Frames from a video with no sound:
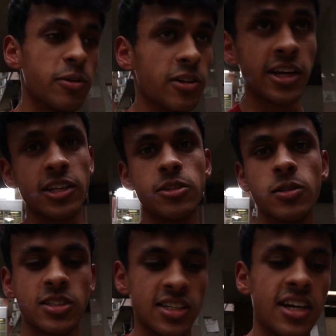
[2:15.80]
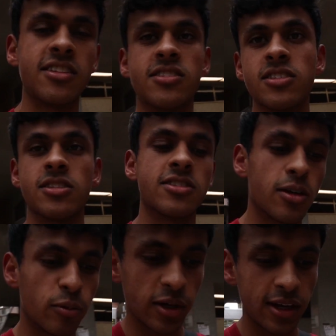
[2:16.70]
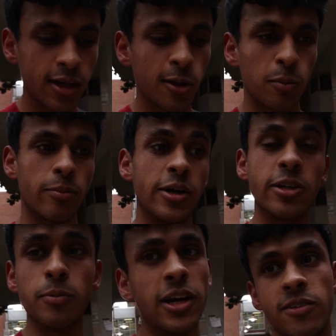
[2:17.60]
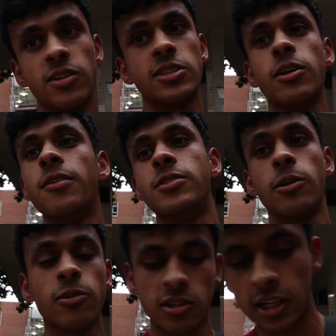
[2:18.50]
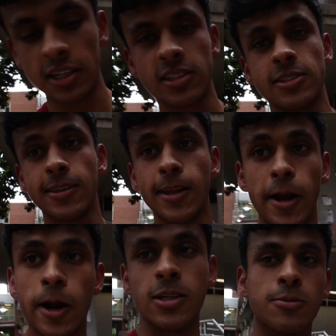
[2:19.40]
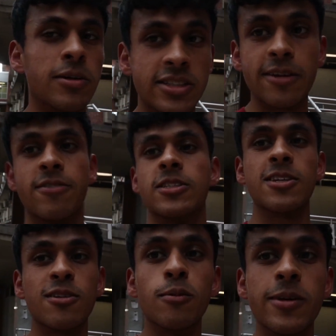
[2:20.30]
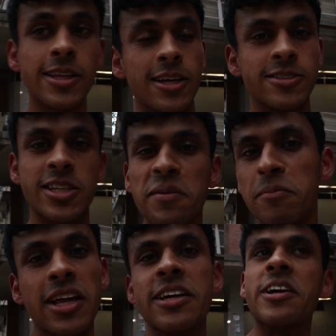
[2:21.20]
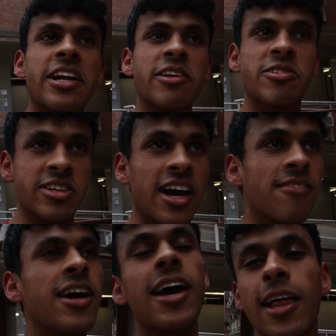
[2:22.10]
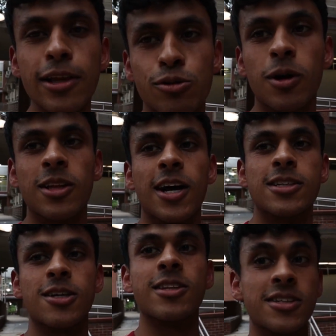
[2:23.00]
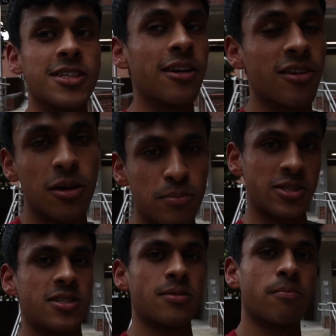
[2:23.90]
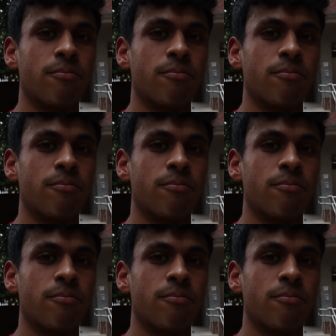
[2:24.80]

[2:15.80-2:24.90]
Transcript: to be related to the sciences in some way but you might even still have general classes in there. I guess my state friends have told me that just keep in mind that you're gonna usually have at least one class on this side of campus.